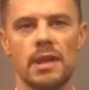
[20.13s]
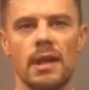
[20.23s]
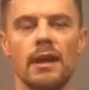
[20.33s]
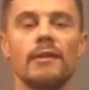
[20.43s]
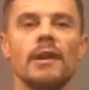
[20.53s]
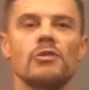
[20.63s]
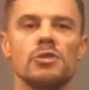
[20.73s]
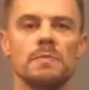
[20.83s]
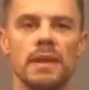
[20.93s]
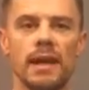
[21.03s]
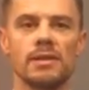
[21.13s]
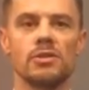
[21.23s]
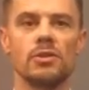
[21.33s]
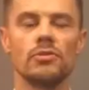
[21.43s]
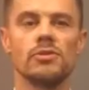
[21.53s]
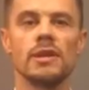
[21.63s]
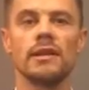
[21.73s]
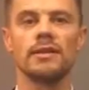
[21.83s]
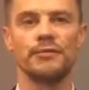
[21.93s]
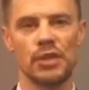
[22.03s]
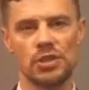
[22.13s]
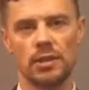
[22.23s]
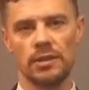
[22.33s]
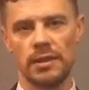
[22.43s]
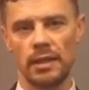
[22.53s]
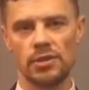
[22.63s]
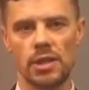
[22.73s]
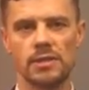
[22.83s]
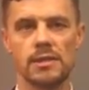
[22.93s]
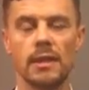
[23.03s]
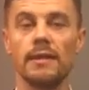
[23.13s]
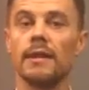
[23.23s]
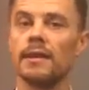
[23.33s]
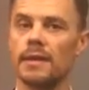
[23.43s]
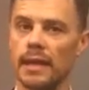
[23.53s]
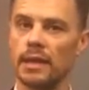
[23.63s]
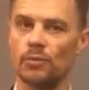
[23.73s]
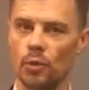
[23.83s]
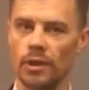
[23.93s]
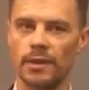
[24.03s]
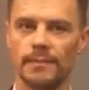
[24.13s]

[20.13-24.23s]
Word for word: have announced plans to use artificial intelligence in their daily work,